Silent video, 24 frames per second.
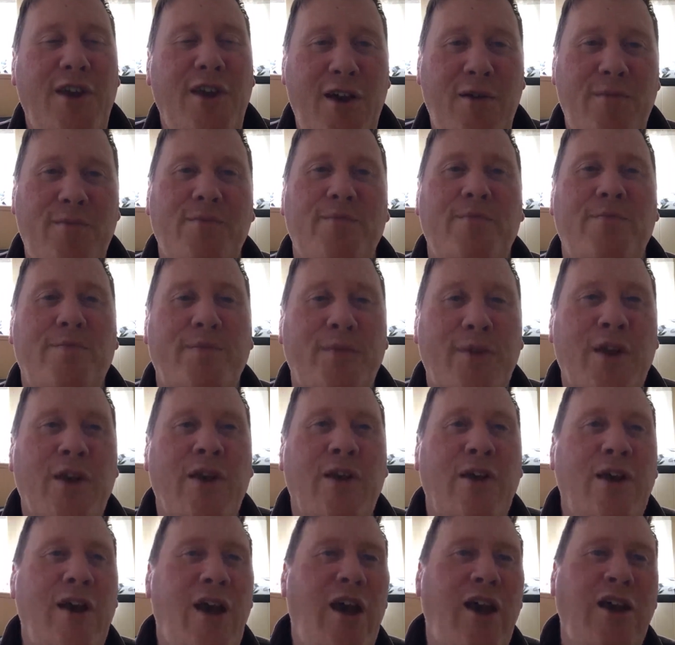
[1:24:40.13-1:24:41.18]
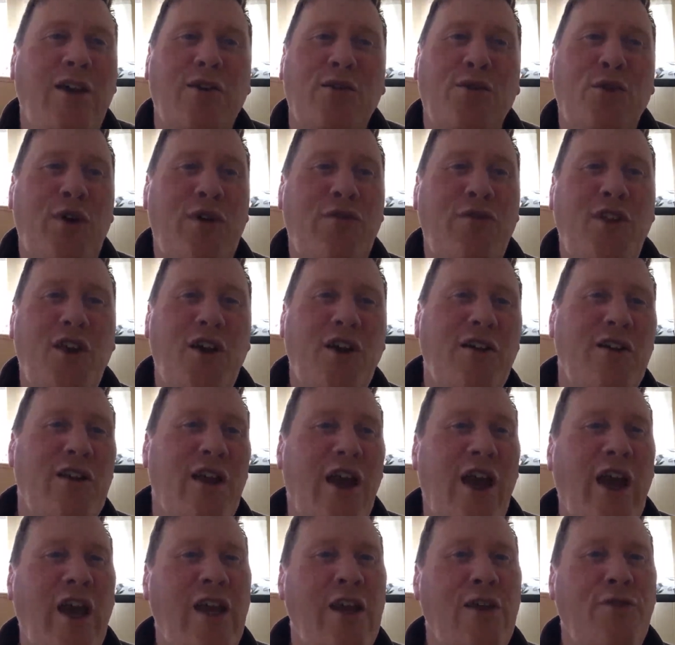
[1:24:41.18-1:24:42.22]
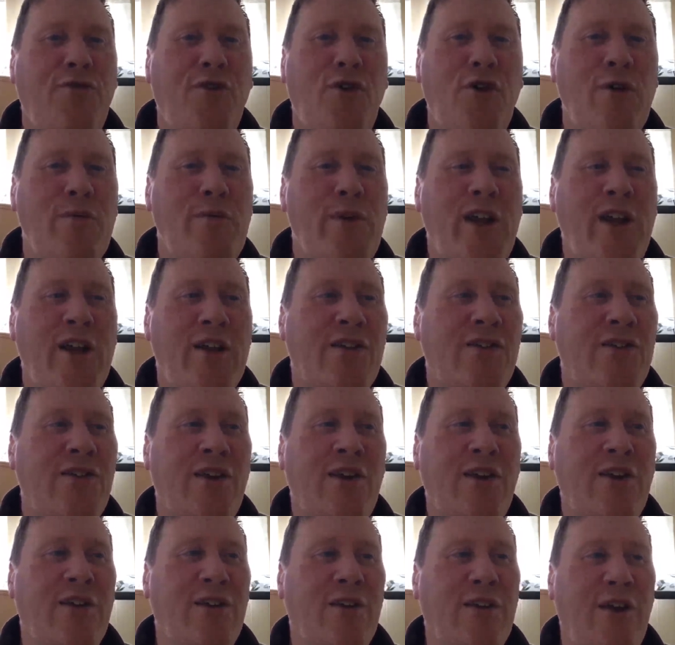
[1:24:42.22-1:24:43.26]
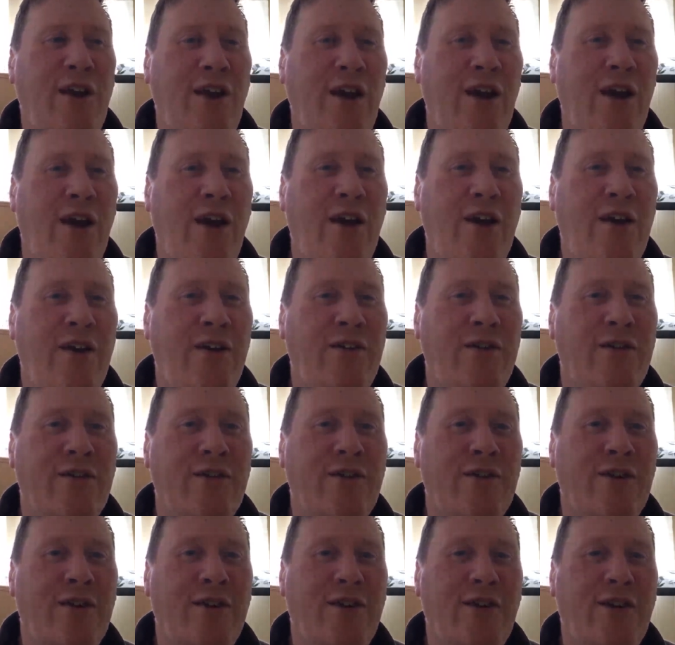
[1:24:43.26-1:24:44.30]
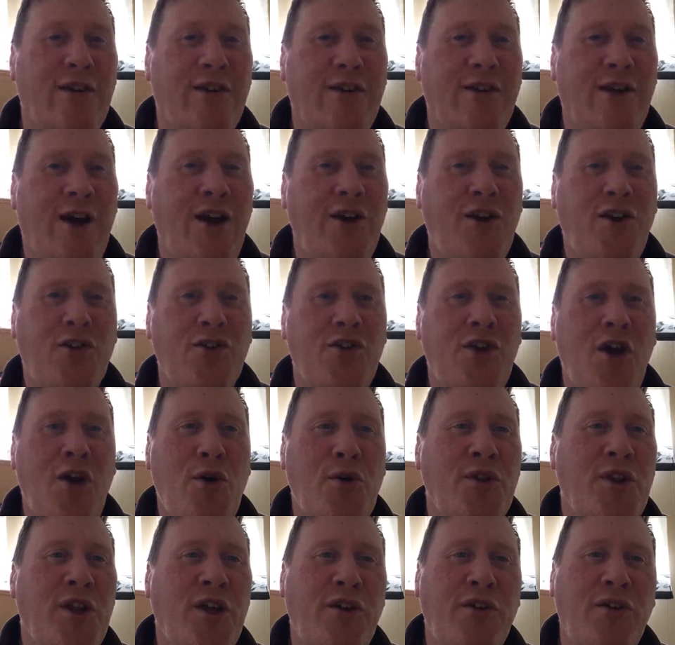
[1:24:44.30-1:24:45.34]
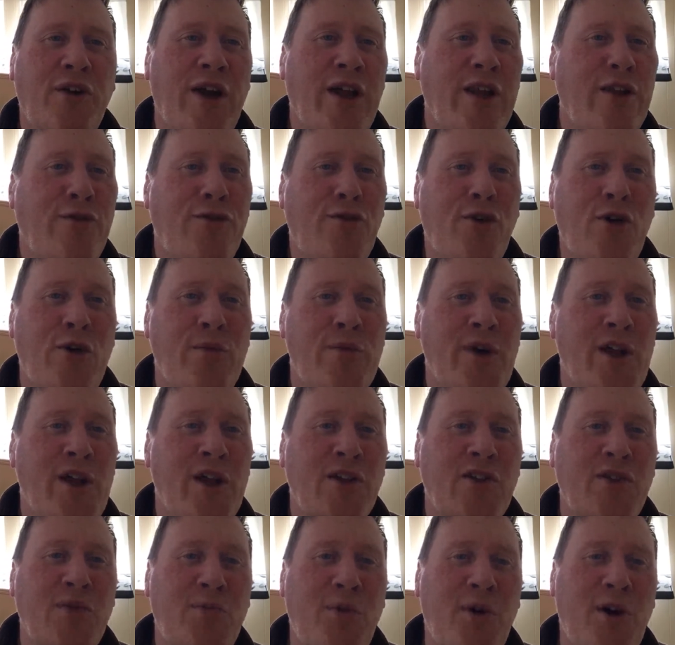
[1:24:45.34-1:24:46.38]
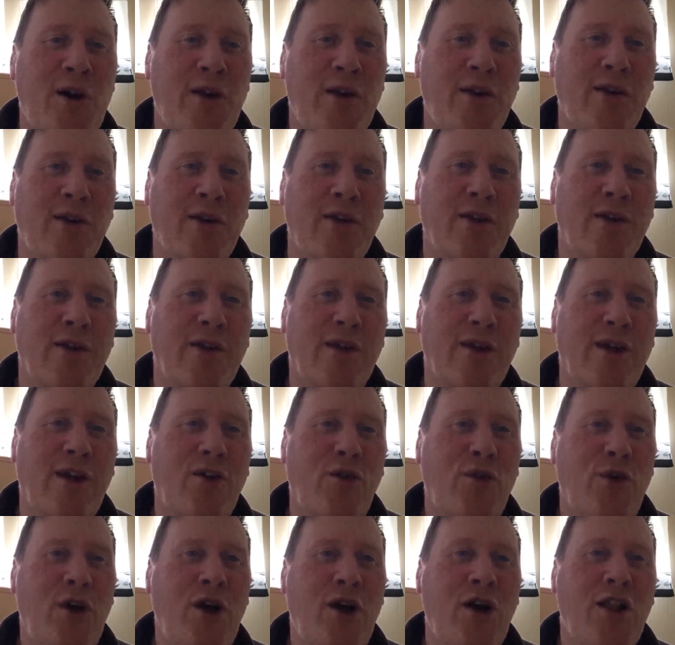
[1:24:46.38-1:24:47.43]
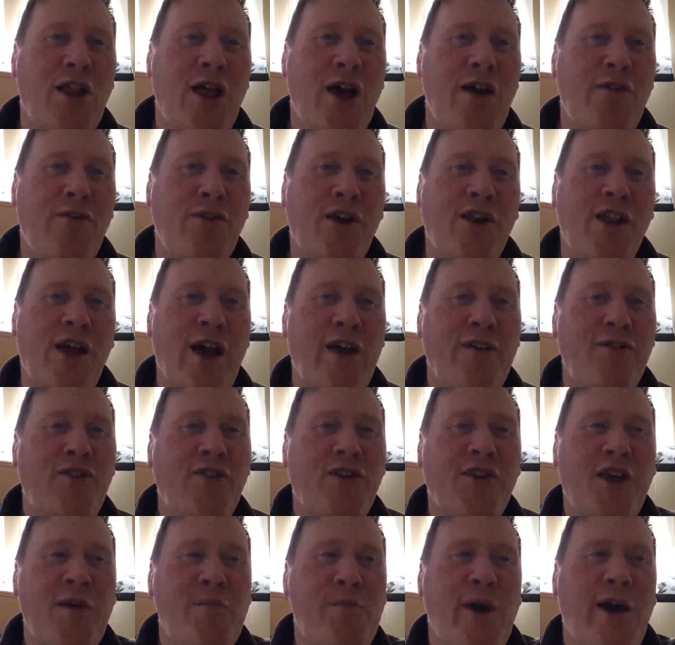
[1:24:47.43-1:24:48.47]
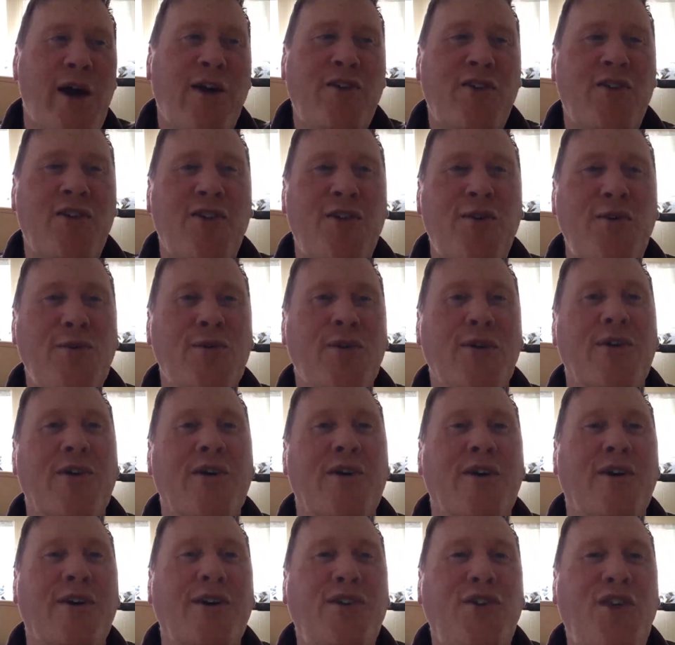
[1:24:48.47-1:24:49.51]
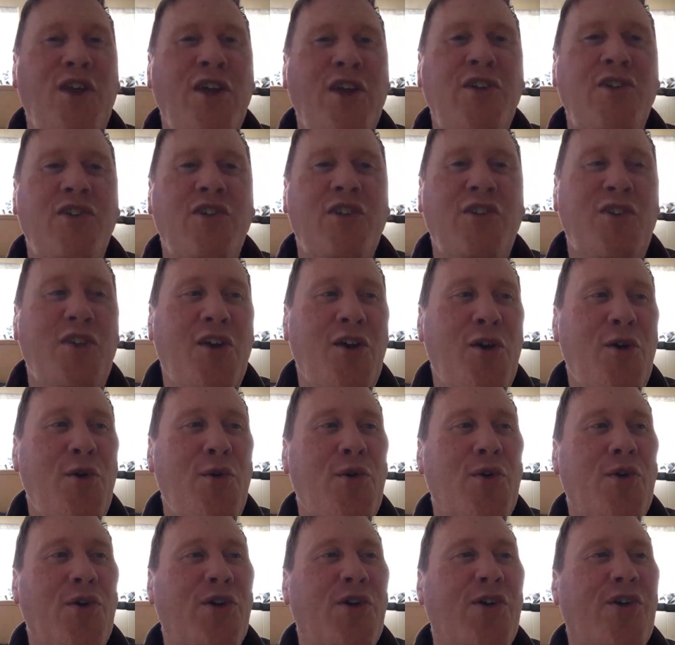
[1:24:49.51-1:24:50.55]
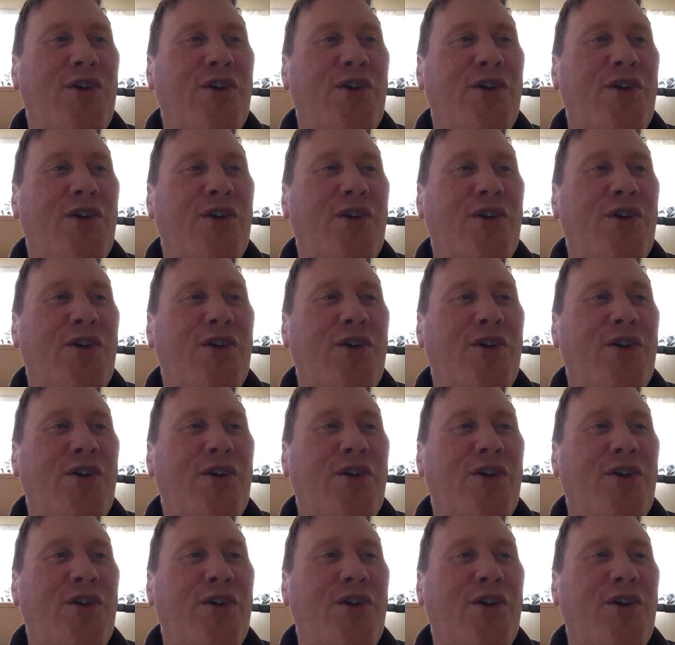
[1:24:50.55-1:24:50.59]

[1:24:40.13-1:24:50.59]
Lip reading: Yep. Hey, we've done 84 minutes, and I could go another 84 minutes, but we all have our lives to get back to, things to do.